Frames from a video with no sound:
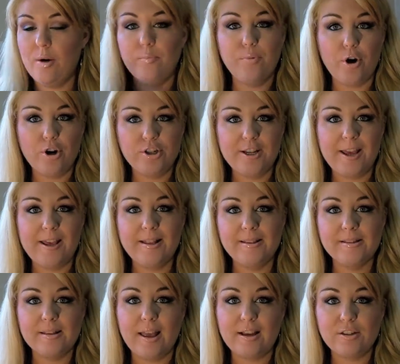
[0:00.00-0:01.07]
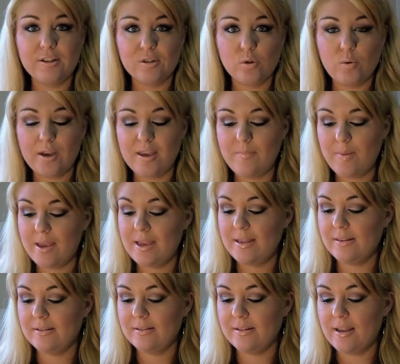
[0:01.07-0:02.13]
proteins like
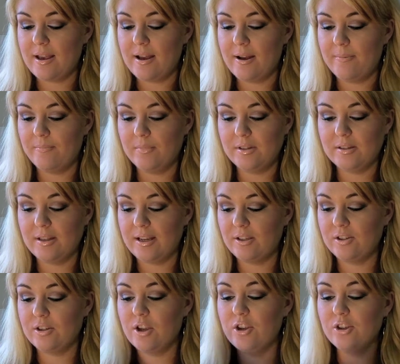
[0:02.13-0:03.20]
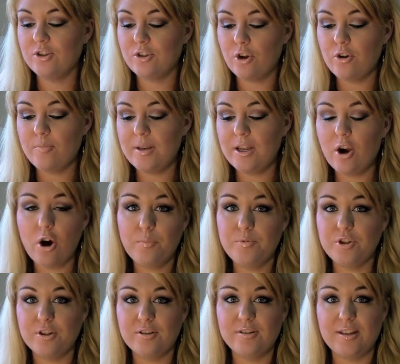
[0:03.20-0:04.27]
soybeans um, there's like so many
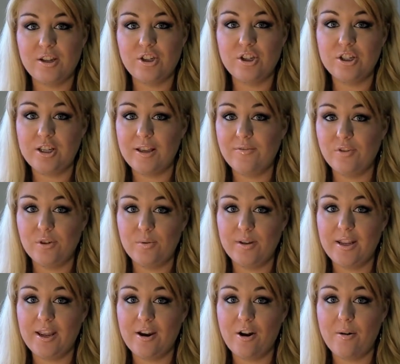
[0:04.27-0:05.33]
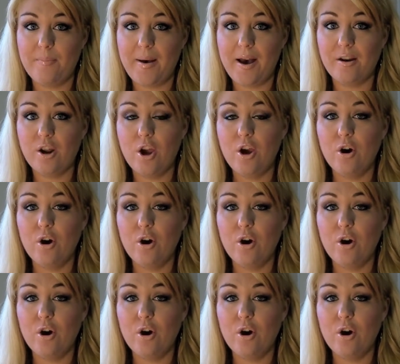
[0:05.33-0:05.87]
options that she gives you in here about